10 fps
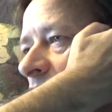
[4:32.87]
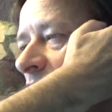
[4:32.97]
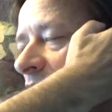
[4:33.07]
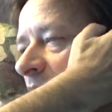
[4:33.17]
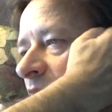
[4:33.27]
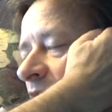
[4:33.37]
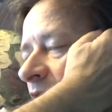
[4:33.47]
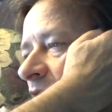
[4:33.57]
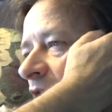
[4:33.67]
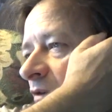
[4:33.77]
games and
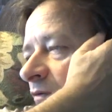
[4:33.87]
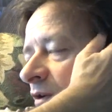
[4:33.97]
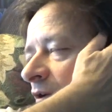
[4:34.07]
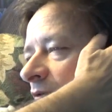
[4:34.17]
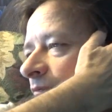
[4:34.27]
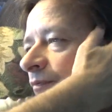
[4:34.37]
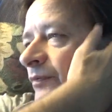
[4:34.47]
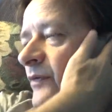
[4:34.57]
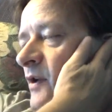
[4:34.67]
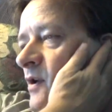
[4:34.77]
stuff. And
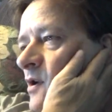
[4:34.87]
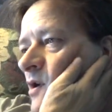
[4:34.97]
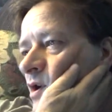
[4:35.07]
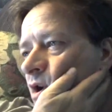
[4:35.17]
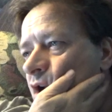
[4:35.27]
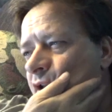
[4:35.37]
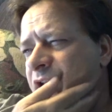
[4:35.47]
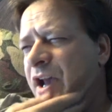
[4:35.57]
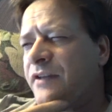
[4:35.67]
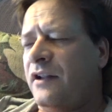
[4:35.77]

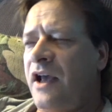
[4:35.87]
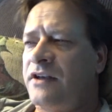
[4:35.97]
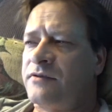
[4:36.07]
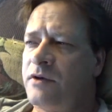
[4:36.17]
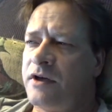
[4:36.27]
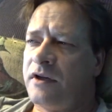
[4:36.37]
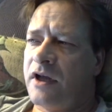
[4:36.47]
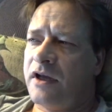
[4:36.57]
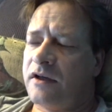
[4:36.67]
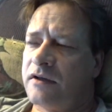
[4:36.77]
they had the last one in
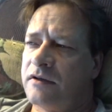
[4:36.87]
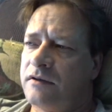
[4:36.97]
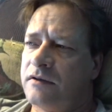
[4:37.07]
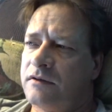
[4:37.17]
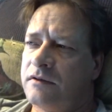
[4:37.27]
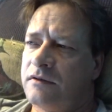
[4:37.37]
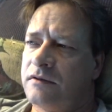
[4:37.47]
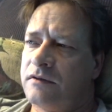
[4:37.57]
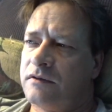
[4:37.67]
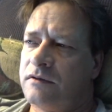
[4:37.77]
like
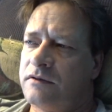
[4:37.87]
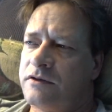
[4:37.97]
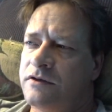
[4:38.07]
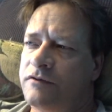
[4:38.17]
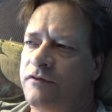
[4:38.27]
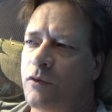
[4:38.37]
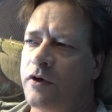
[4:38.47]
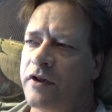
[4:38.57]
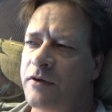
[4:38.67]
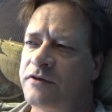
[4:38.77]

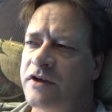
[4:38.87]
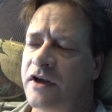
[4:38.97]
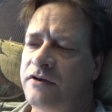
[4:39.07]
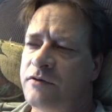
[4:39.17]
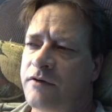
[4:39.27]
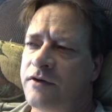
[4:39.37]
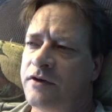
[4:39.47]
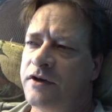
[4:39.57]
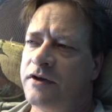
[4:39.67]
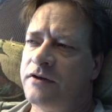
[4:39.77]
240. That was like
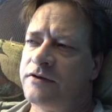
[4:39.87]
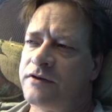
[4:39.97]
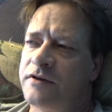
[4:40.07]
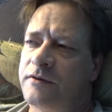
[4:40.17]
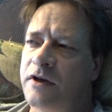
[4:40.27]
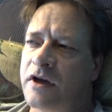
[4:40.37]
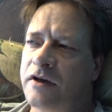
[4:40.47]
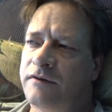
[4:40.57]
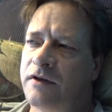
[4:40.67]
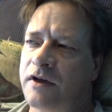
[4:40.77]
1,200 years, and they were
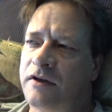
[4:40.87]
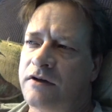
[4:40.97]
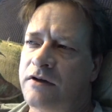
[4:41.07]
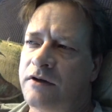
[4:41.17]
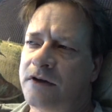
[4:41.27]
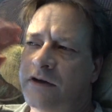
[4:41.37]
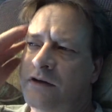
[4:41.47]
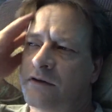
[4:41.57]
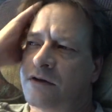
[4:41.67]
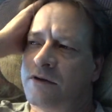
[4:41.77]
kind of like knowing that
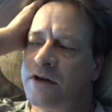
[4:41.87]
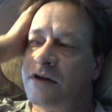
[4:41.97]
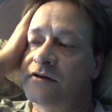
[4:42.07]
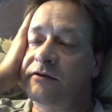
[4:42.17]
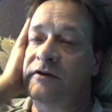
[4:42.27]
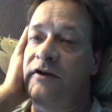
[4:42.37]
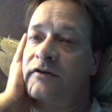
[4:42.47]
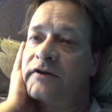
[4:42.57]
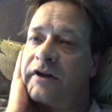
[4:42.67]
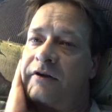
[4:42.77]
they were going down. So it was
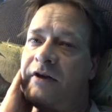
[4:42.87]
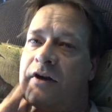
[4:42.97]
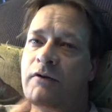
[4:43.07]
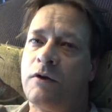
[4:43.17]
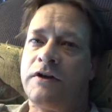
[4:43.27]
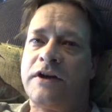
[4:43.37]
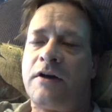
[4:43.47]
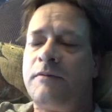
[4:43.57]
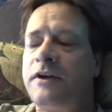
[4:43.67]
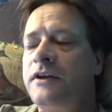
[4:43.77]
interesting how it worked
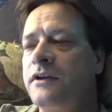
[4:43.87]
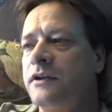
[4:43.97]
out. But